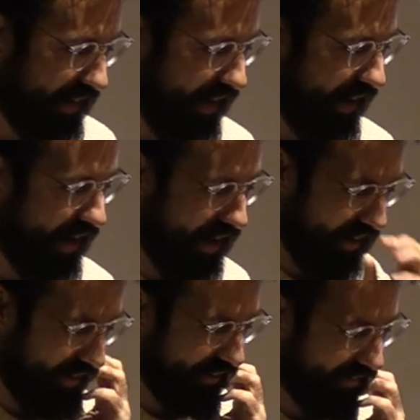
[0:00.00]

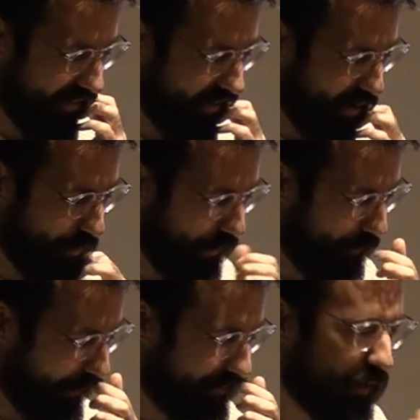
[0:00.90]
Uh, but
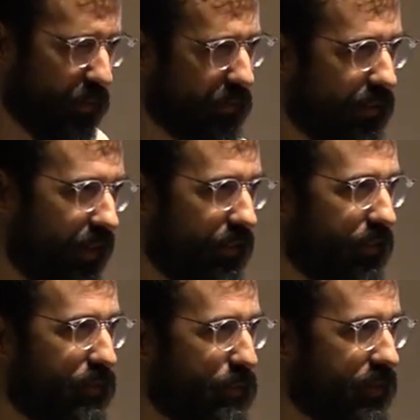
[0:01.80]
my grandmother died
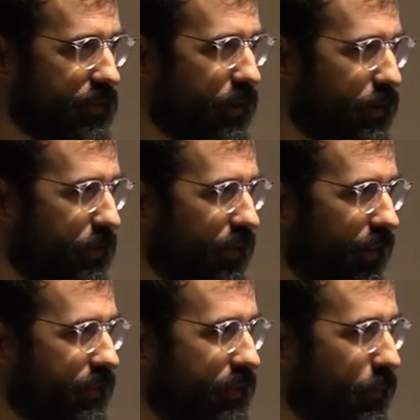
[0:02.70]
a few months ago,
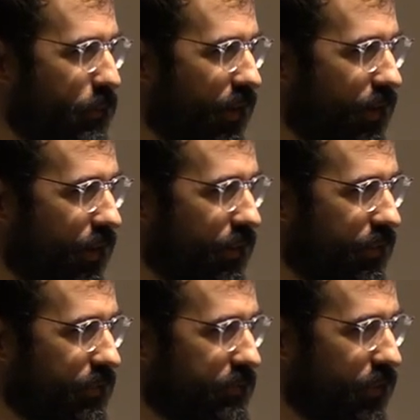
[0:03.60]
and so I kind
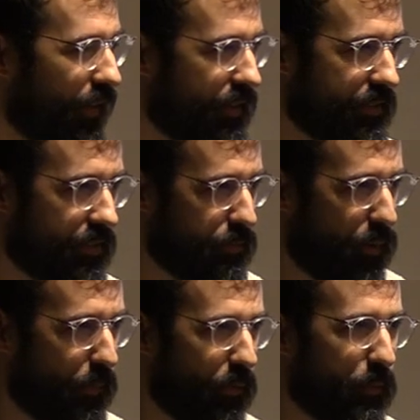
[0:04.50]
of realized some of
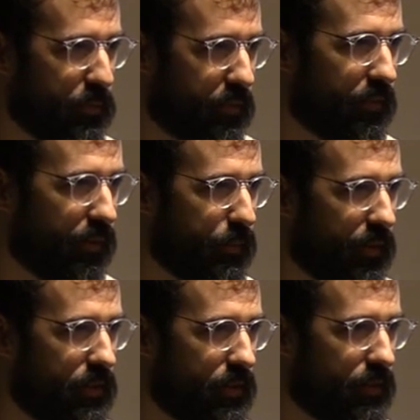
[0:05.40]
my poems were very
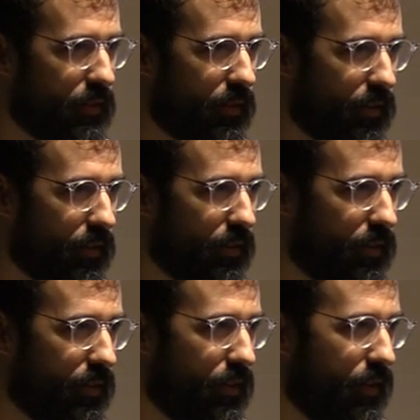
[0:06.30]
much uh,
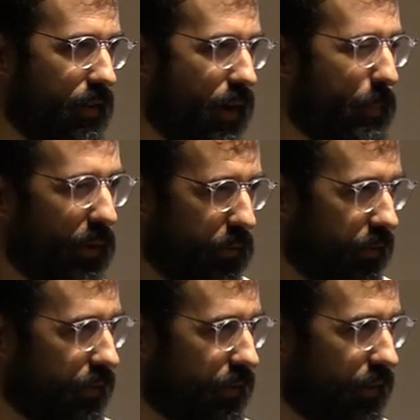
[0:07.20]
about
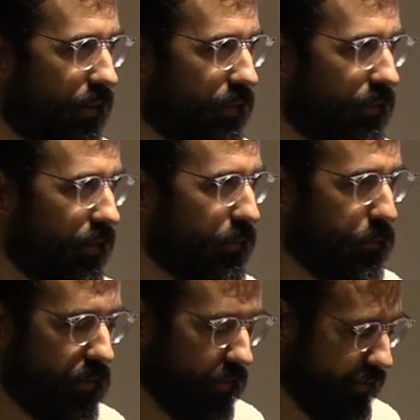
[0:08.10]
her and
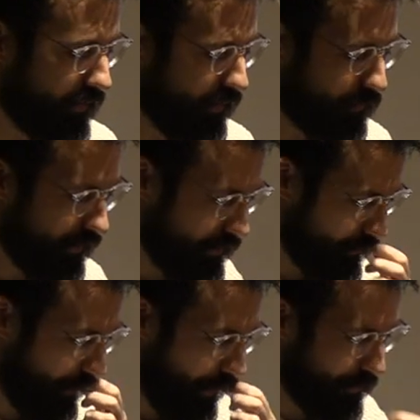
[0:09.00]
included her in a lot of ways.
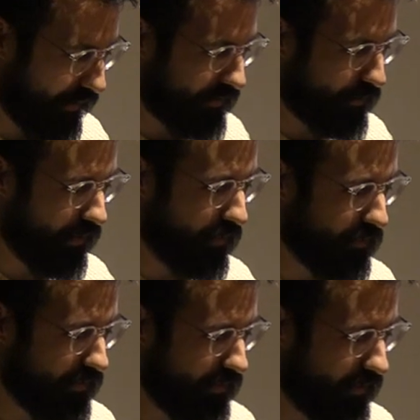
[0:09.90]
So I, I picked some of
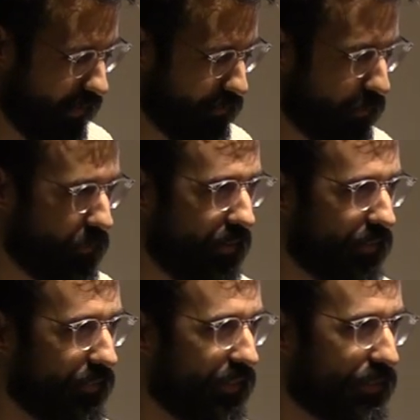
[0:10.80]
those and I'll donate a
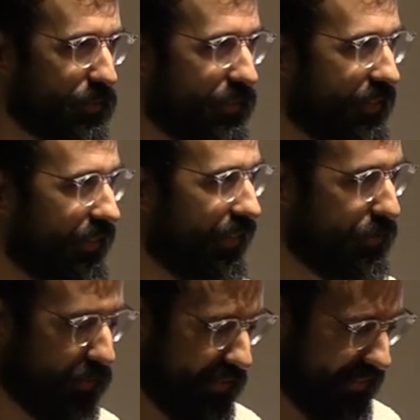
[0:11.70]
lecture to the Blind
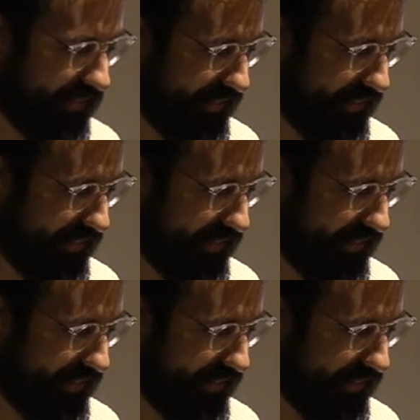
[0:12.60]
Trust.